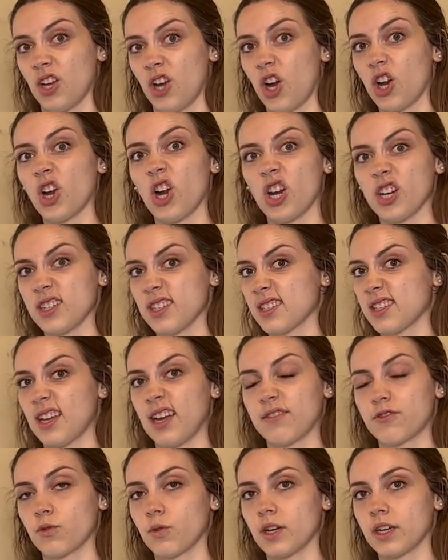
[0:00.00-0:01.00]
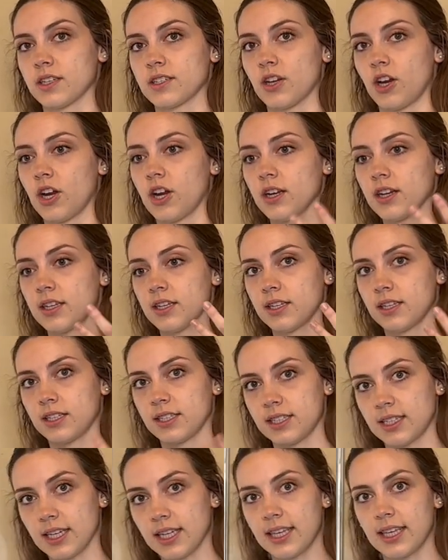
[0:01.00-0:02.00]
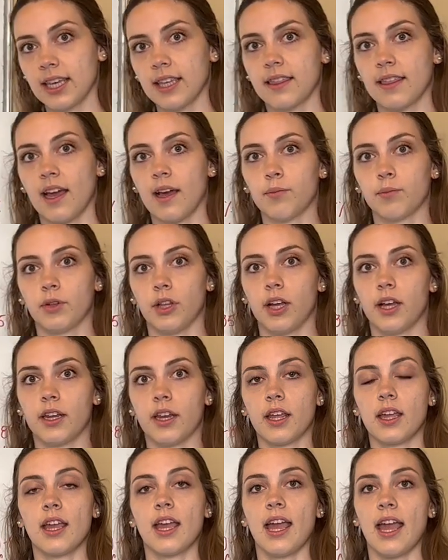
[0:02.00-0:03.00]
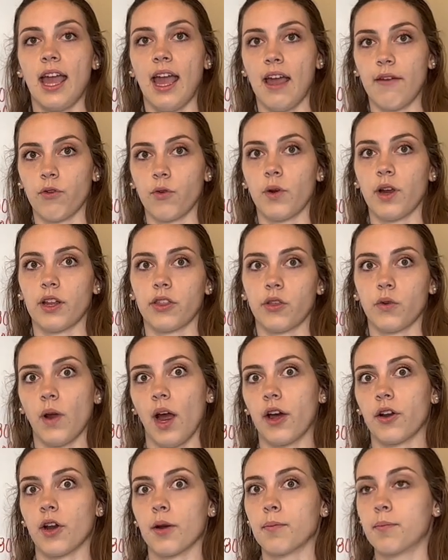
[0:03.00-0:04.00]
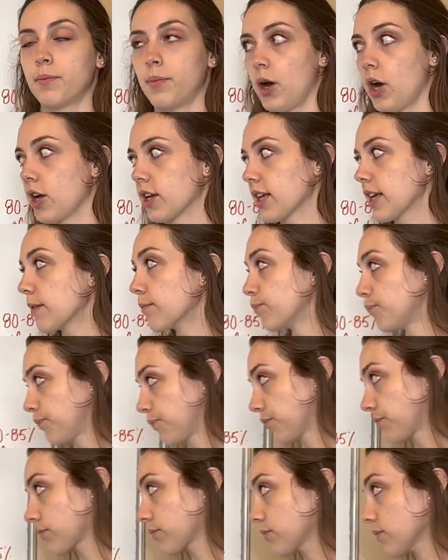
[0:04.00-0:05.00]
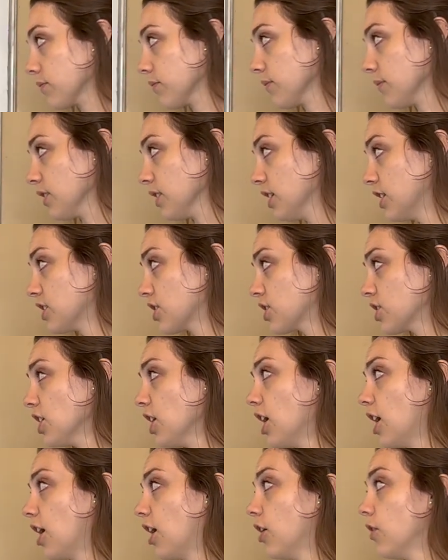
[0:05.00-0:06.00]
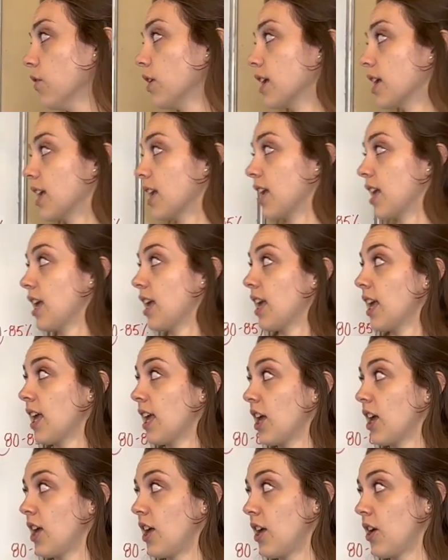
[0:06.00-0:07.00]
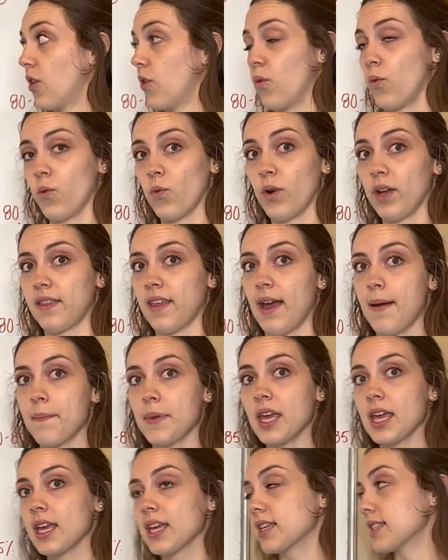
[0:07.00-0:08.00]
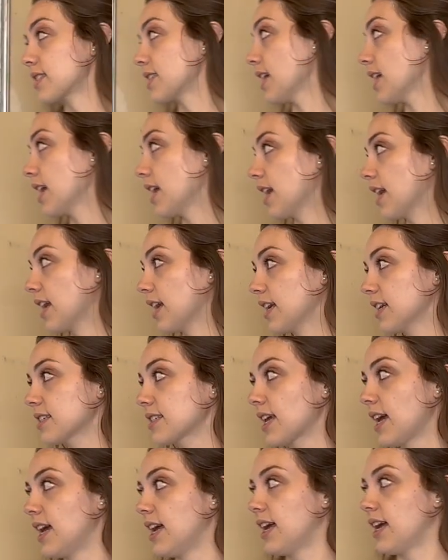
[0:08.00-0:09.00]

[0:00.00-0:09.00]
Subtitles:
our heart doesn't have to work as hard to get that blood everywhere throughout our body. And so what that means is